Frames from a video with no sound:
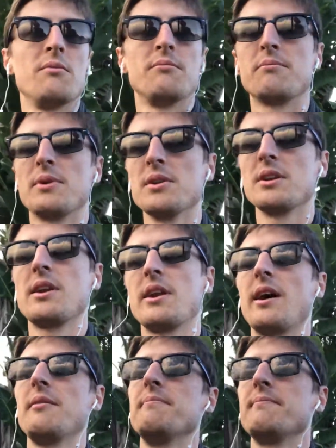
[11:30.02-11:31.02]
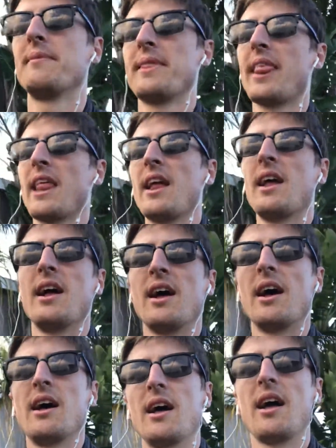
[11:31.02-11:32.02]
building it up.
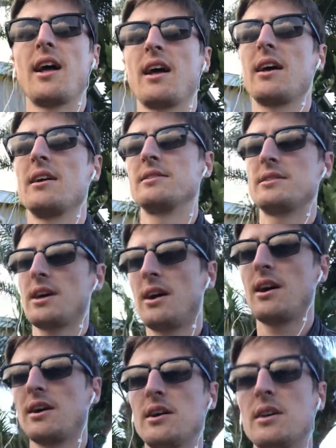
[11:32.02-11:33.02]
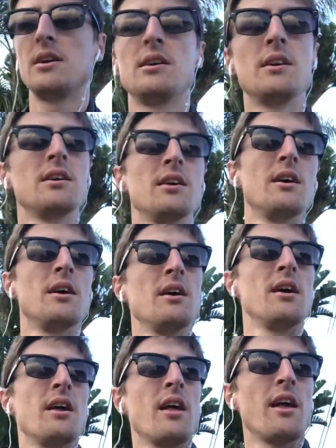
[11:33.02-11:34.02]
And
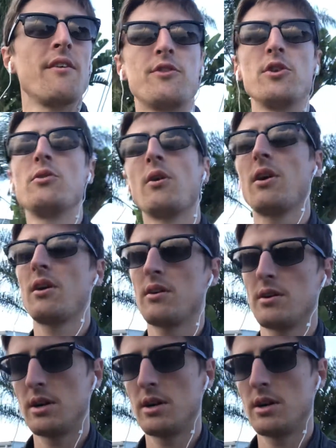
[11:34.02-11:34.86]
if you are